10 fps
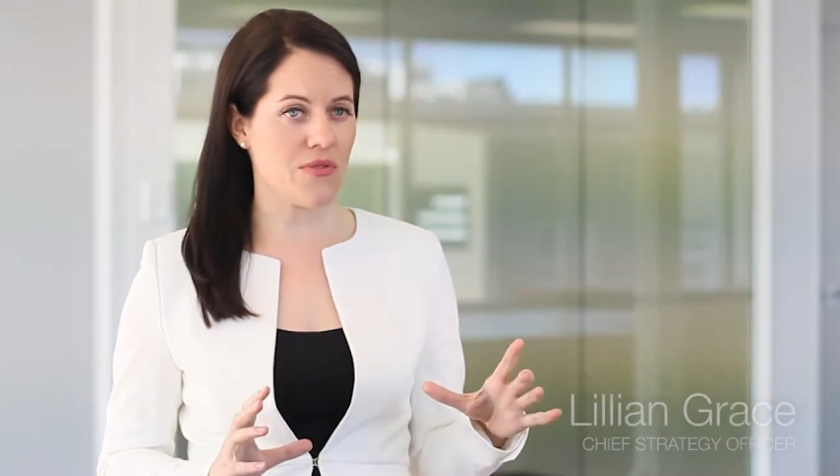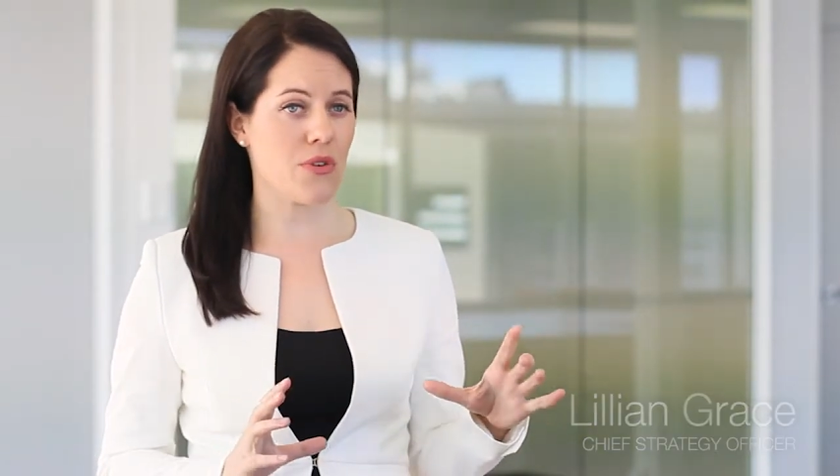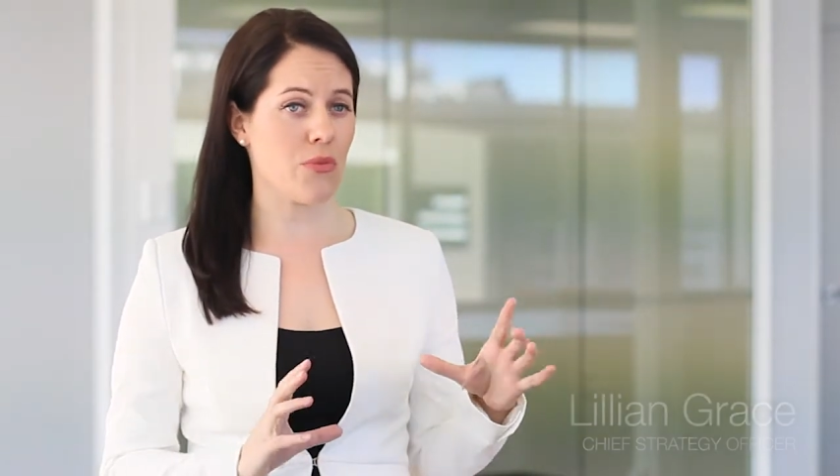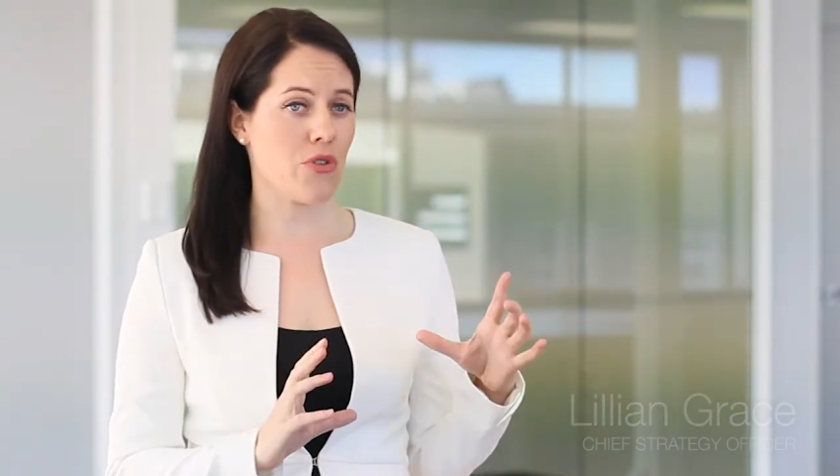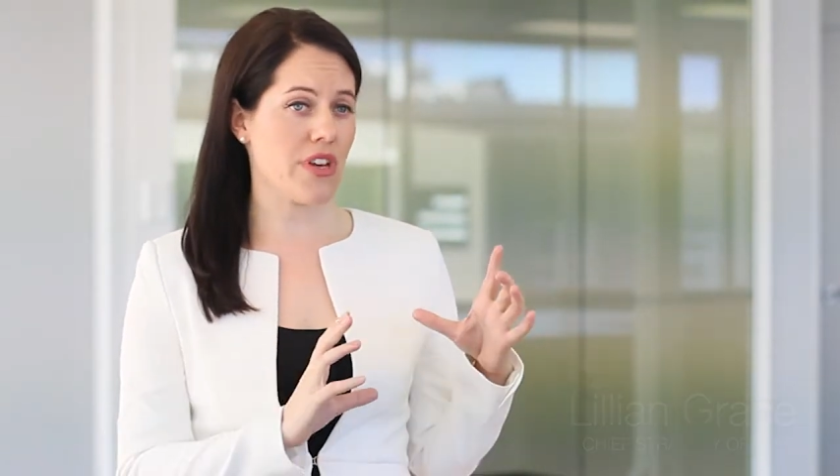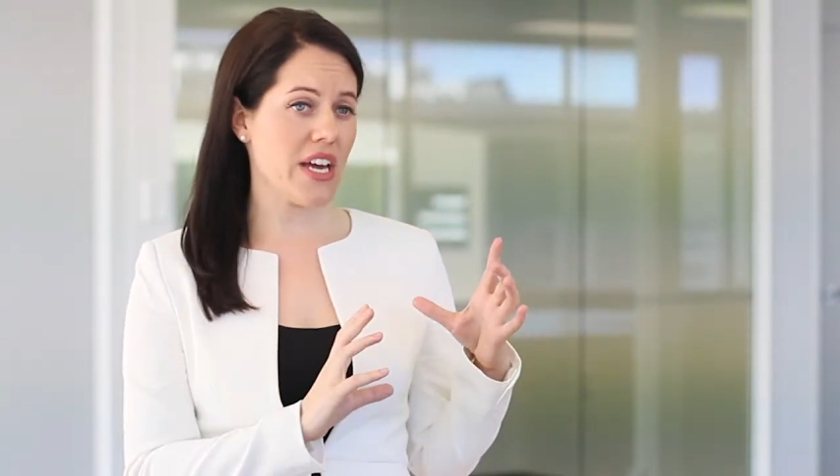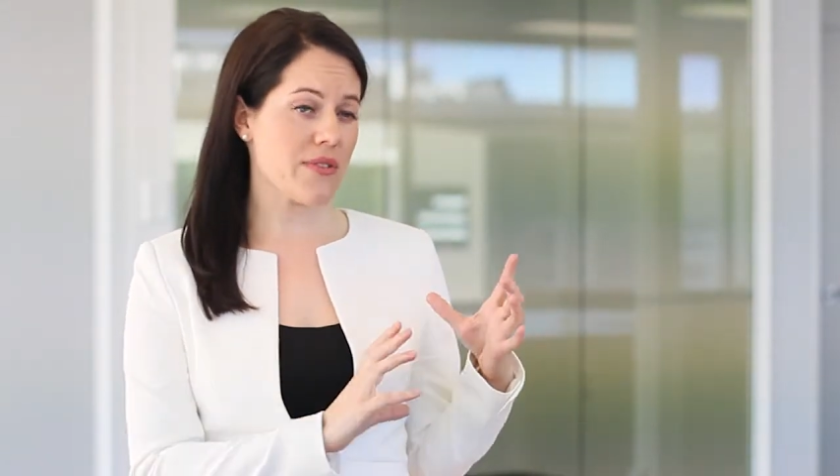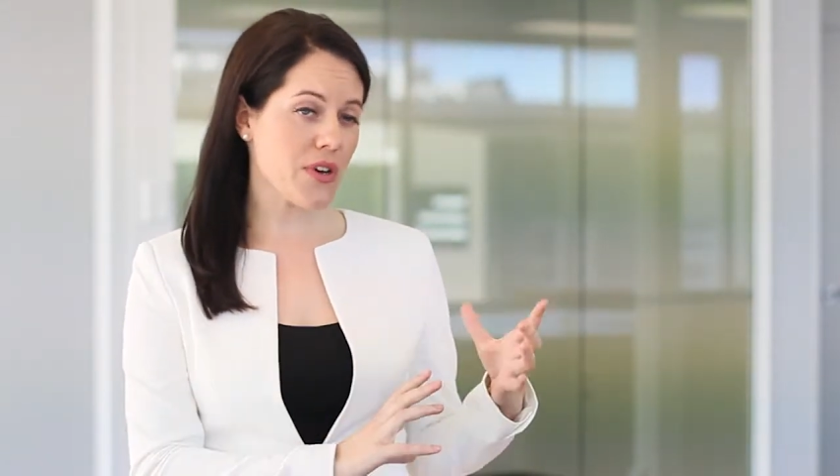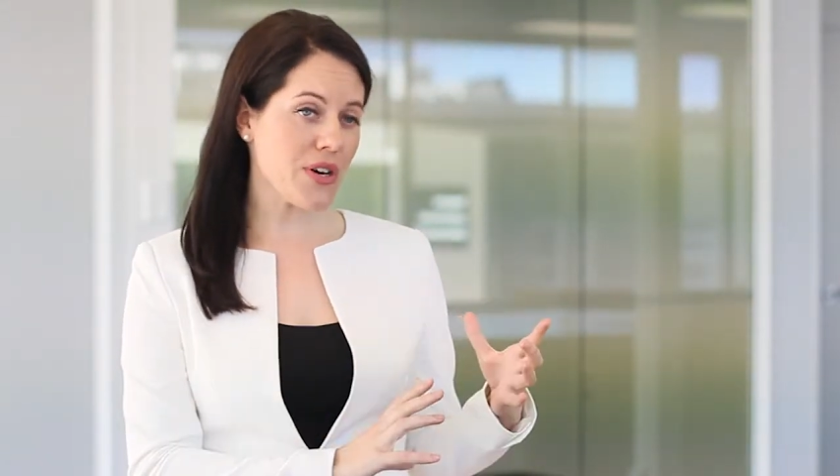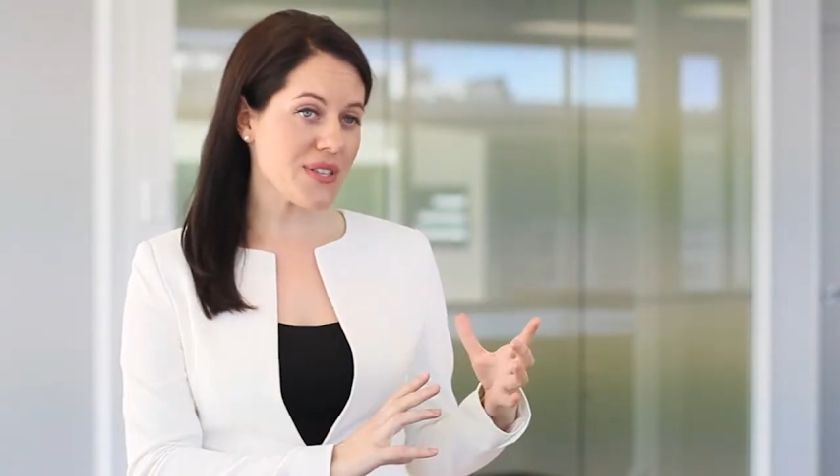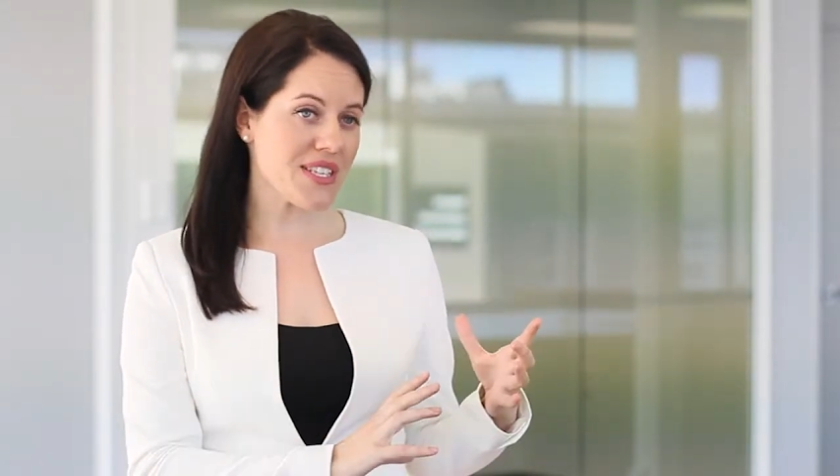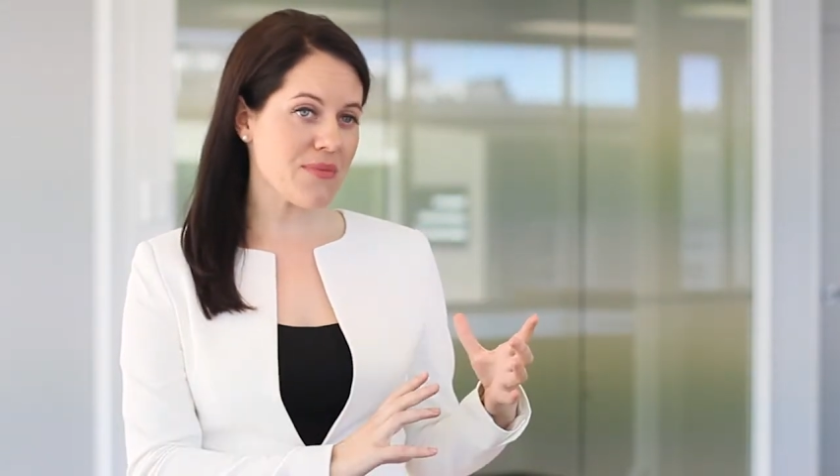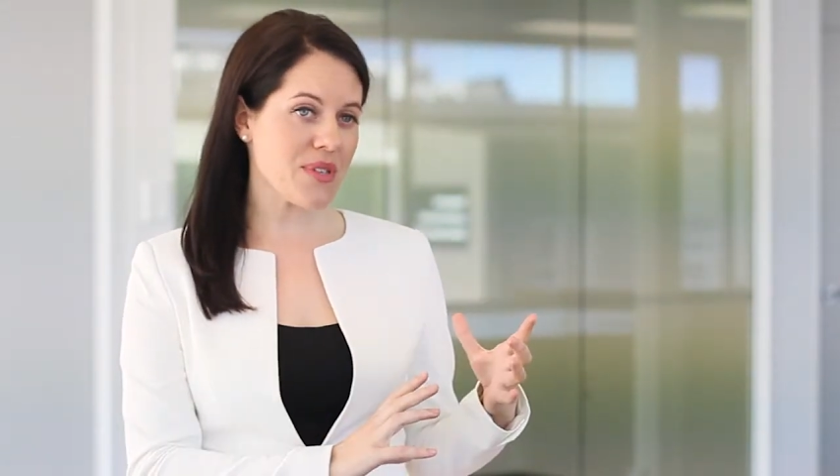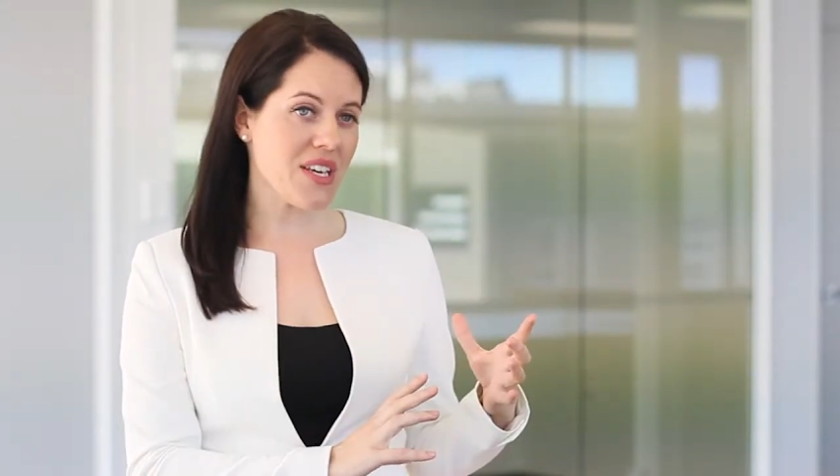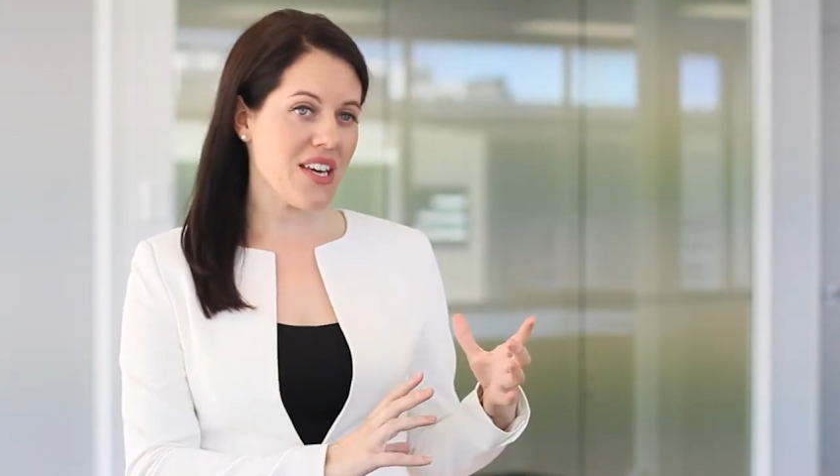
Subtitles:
from creative concept